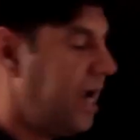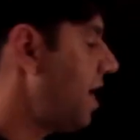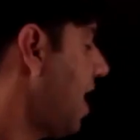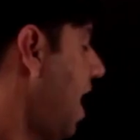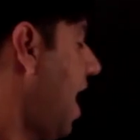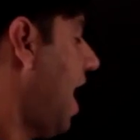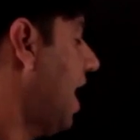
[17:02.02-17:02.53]

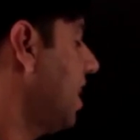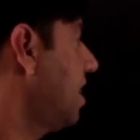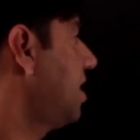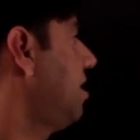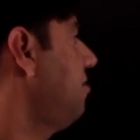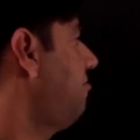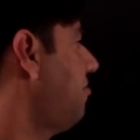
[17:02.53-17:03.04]
Right? And
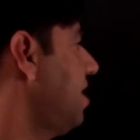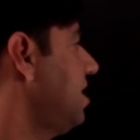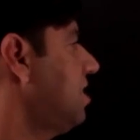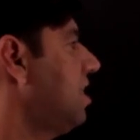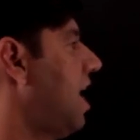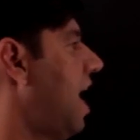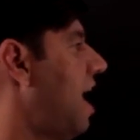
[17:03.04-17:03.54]
the
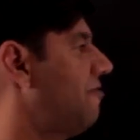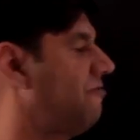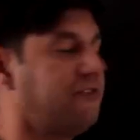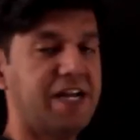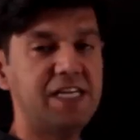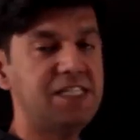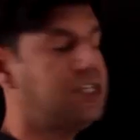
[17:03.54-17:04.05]
difference in
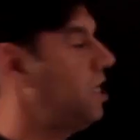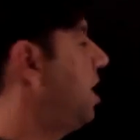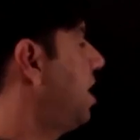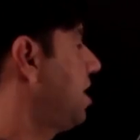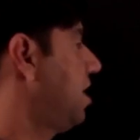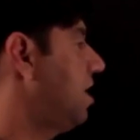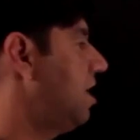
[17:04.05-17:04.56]
average,
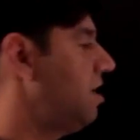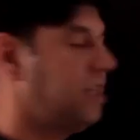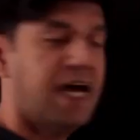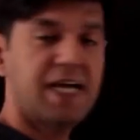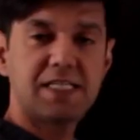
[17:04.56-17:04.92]
here